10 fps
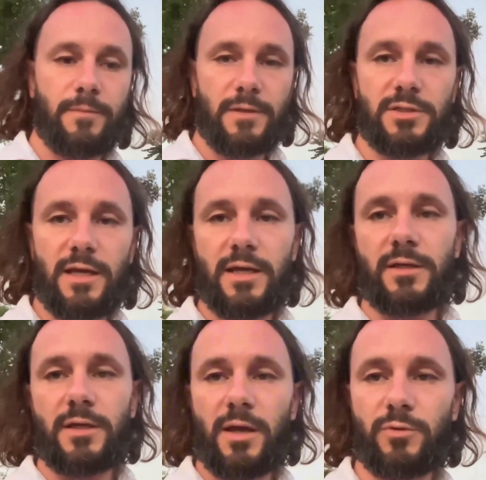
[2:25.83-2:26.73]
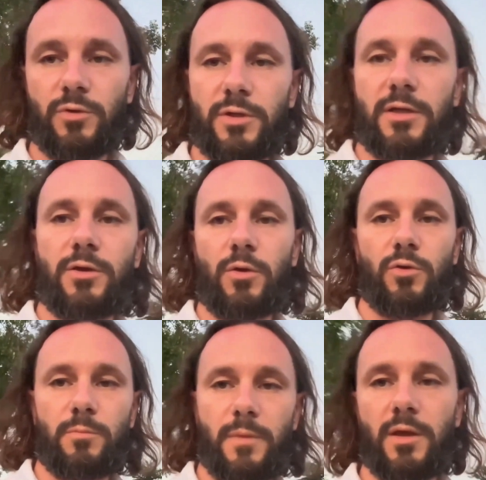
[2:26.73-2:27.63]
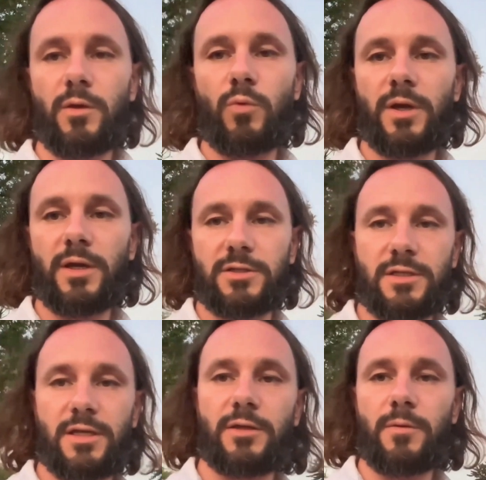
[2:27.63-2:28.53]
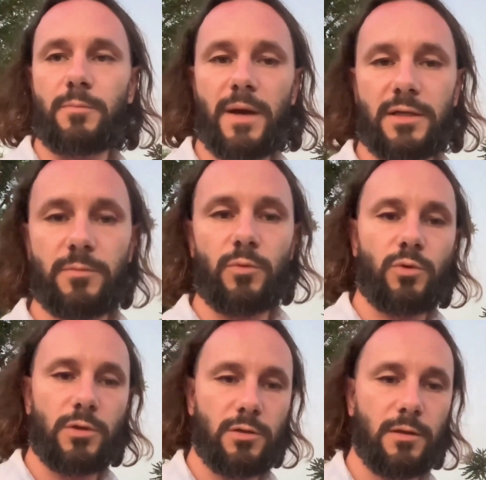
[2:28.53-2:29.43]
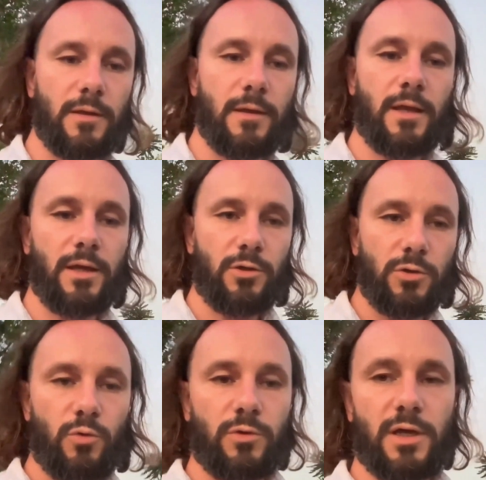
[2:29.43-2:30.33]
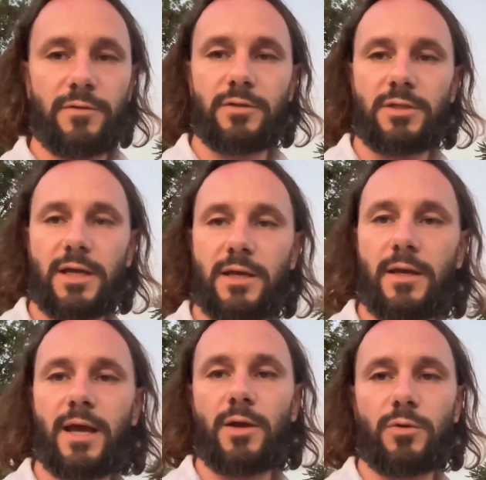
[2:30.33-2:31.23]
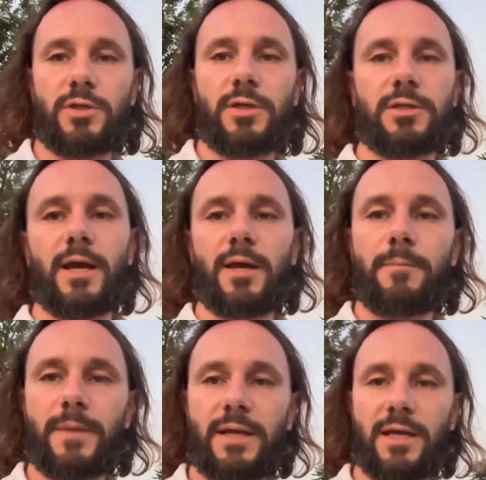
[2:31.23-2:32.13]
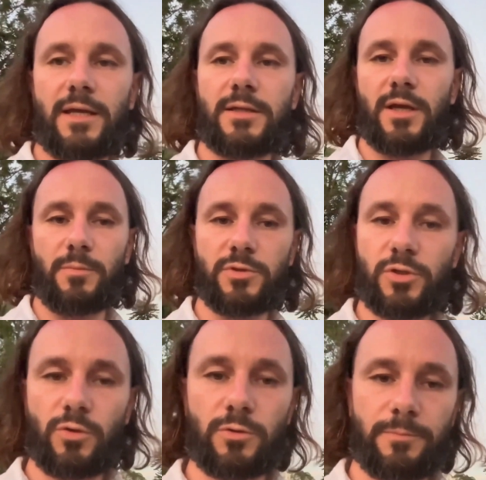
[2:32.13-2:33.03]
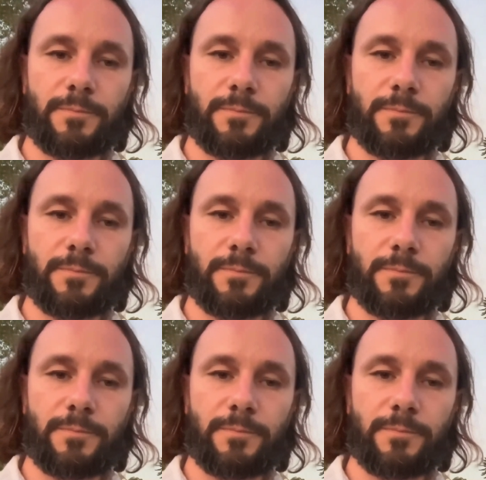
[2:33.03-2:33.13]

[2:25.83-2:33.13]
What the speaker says: The second time you'll need to go to Paraguay is to get your passport, and you don't have to take a language exam, meaning it's optional.